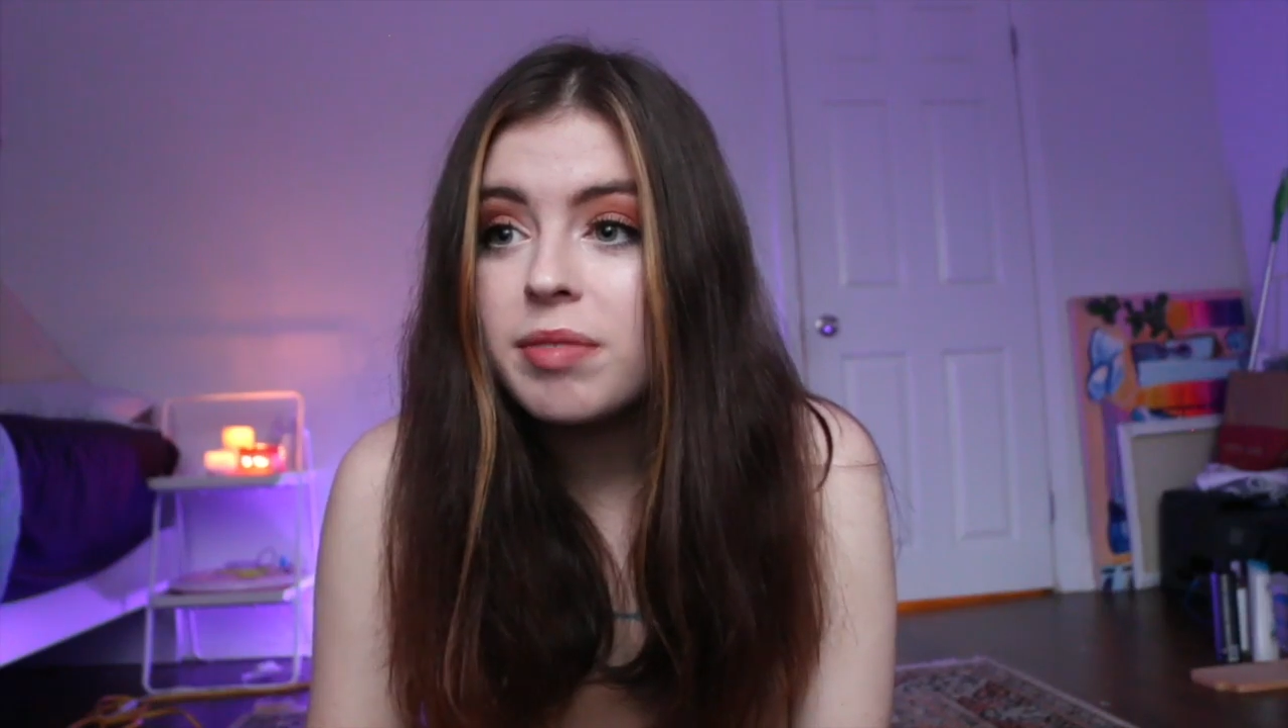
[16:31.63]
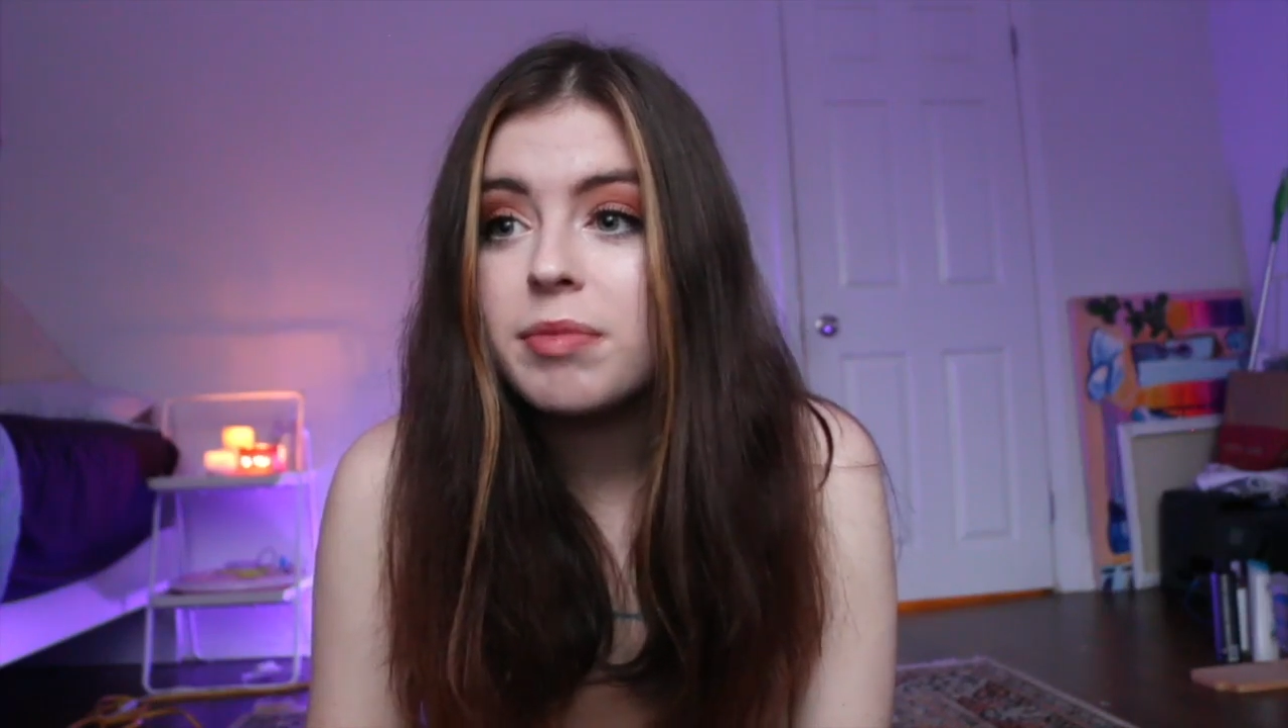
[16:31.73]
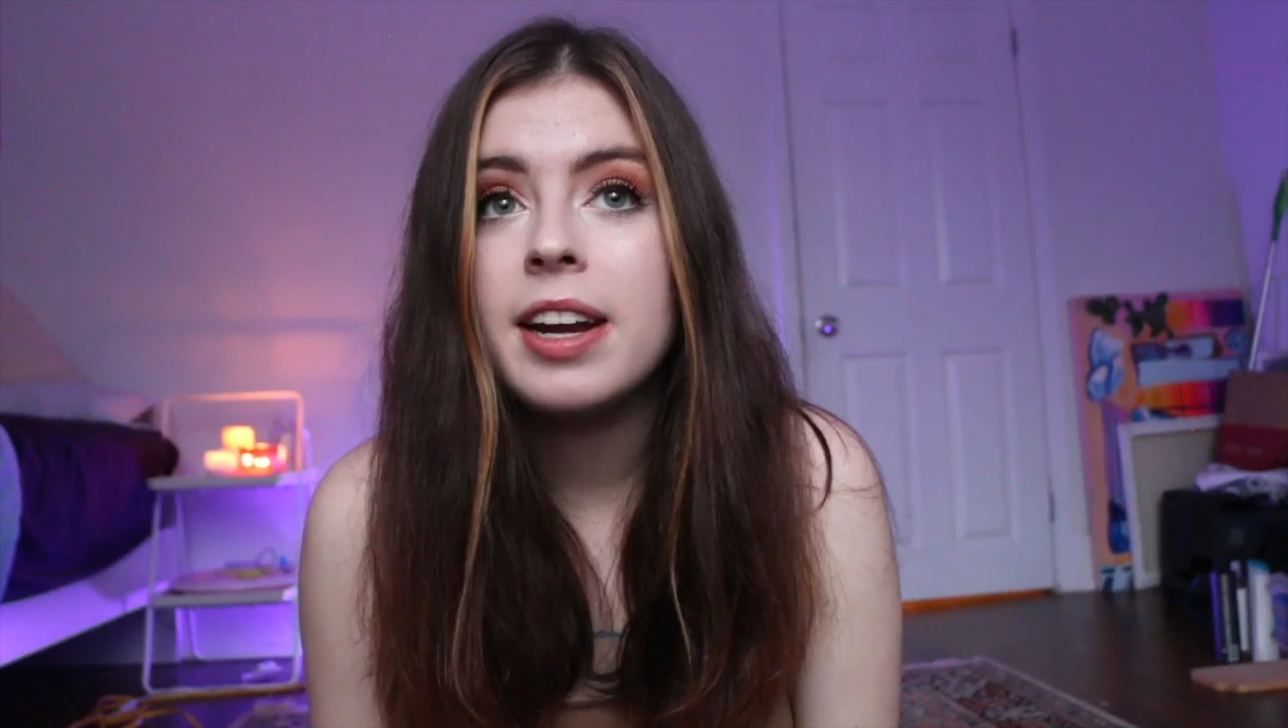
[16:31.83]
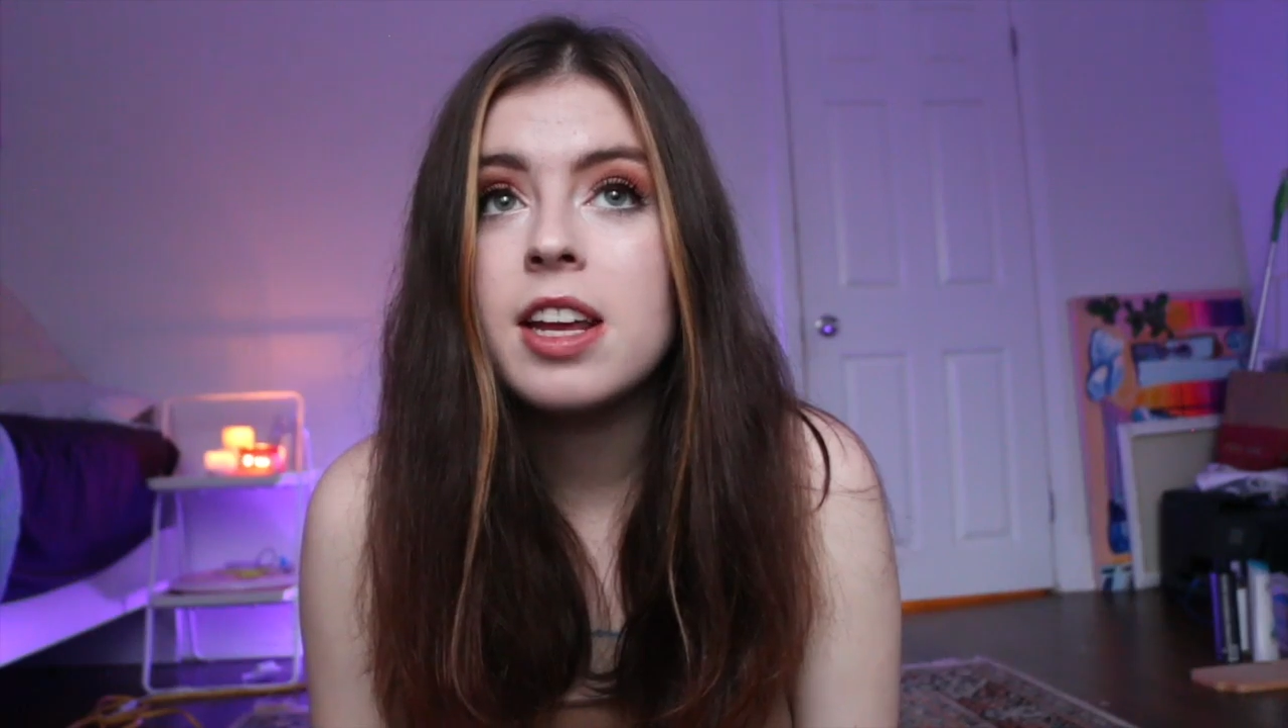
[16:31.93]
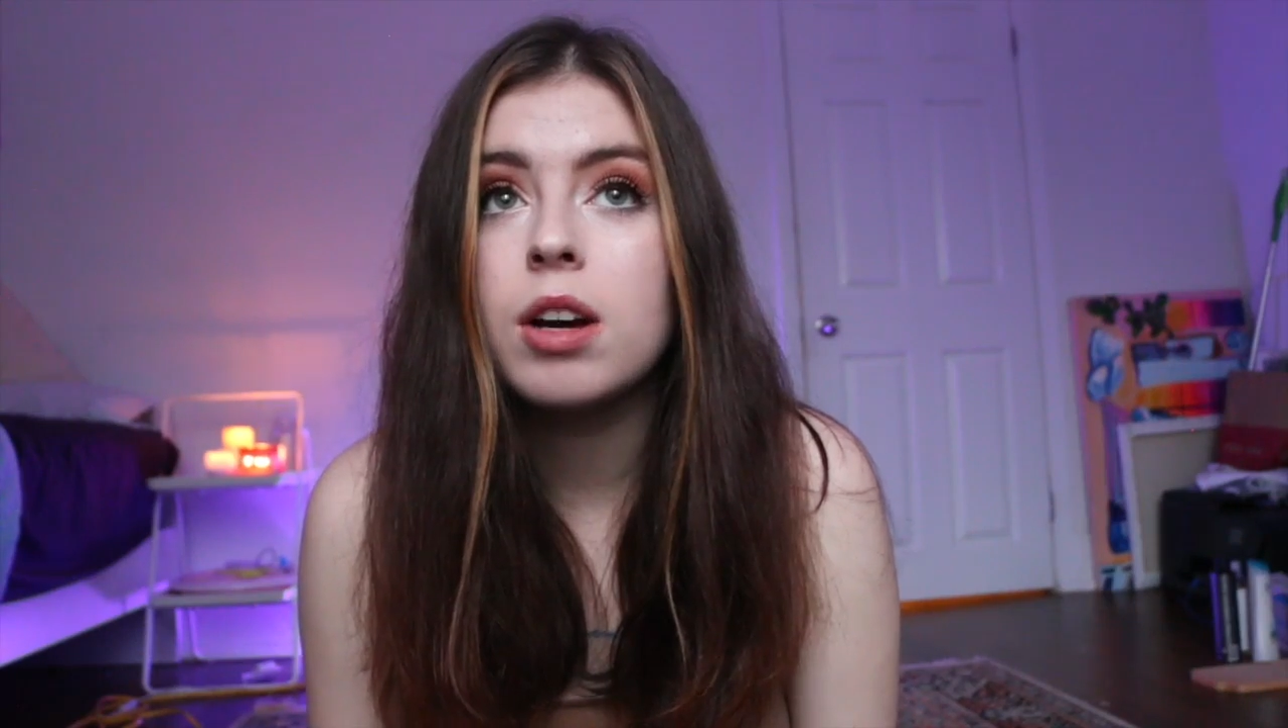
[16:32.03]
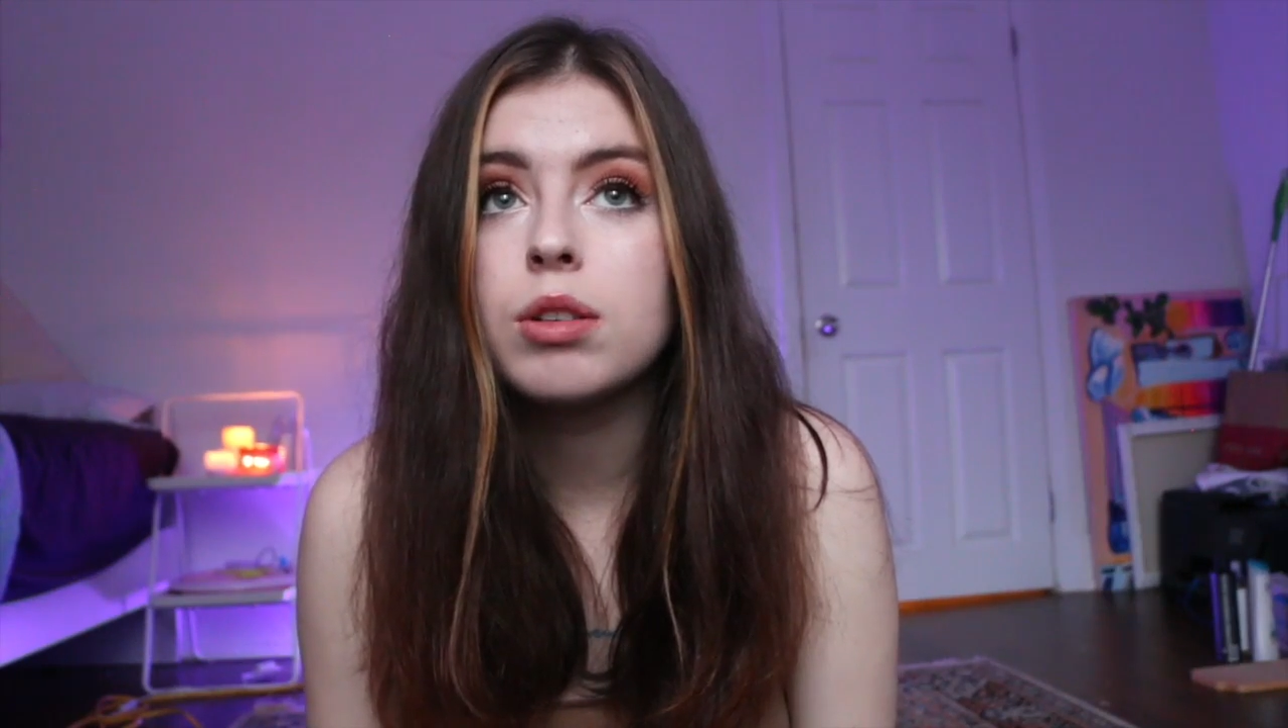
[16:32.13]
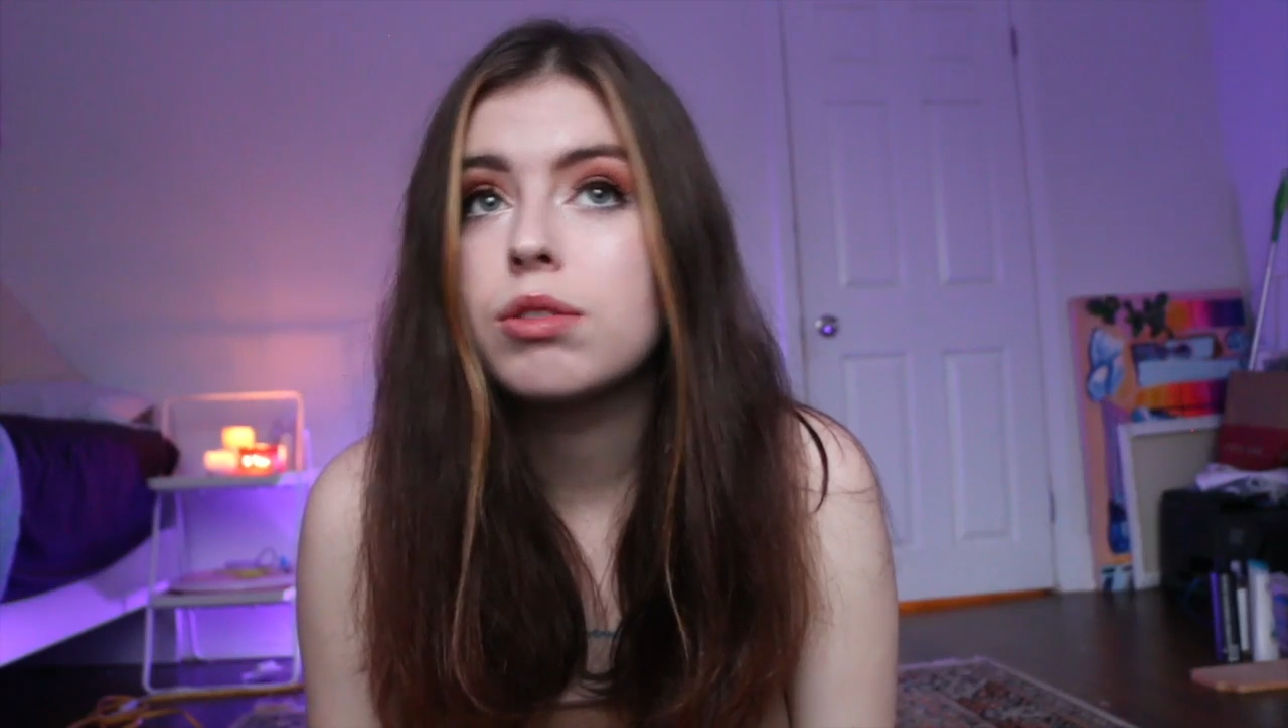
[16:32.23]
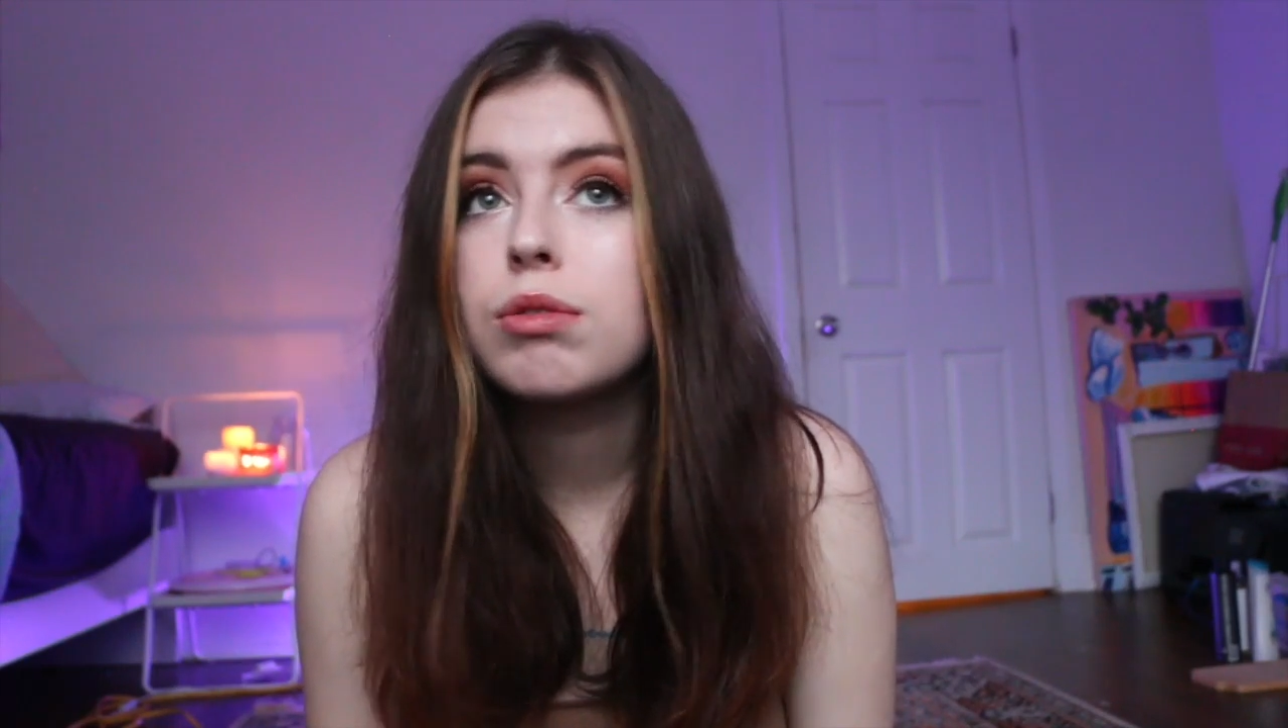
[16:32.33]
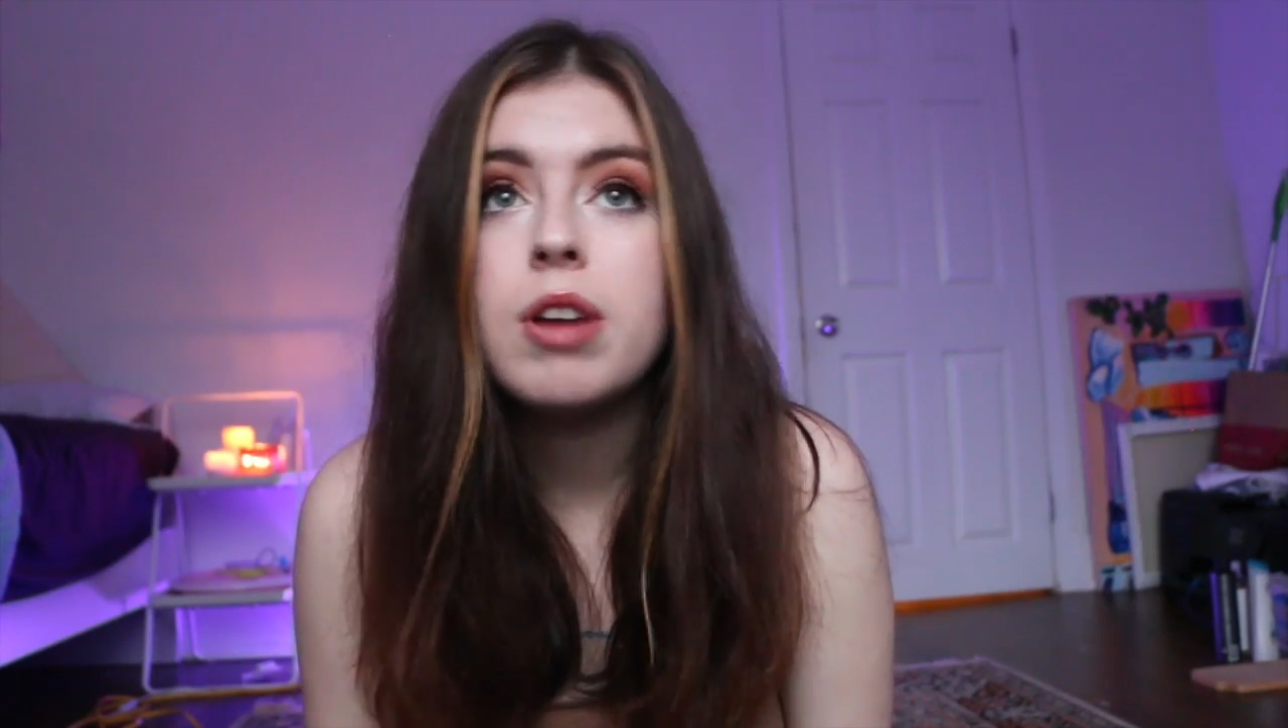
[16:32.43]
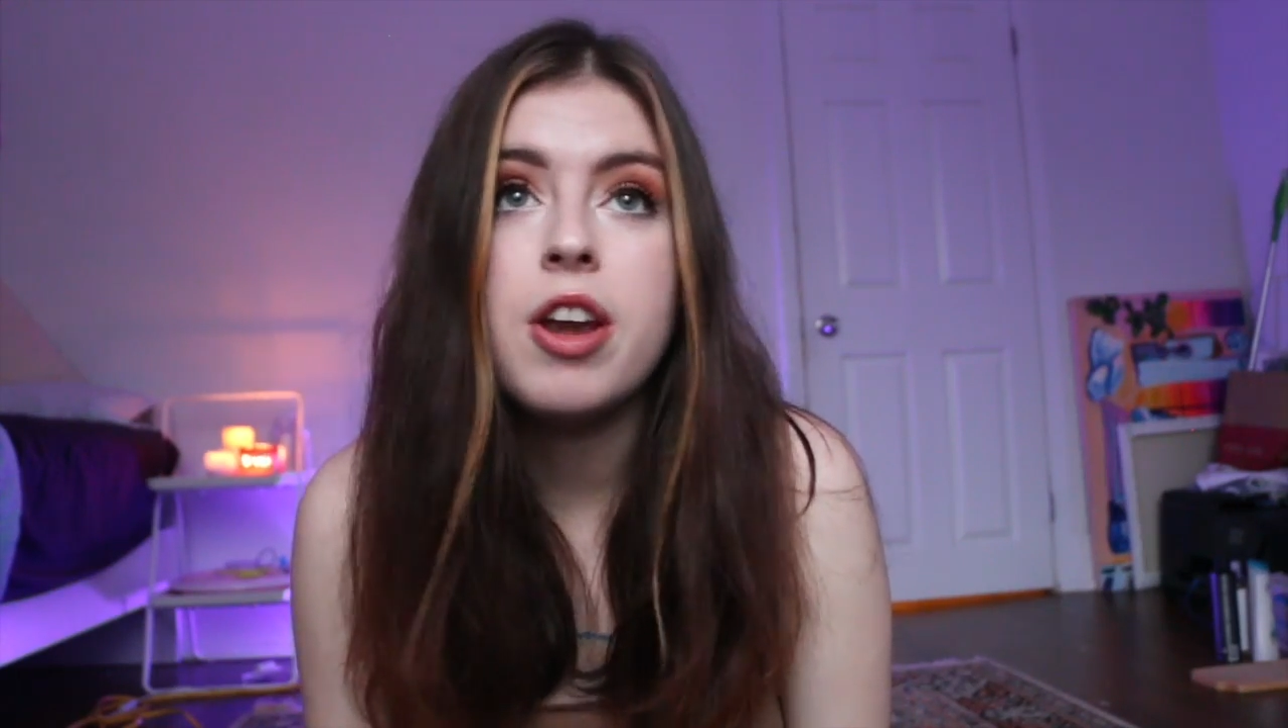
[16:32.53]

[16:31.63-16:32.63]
And he goes,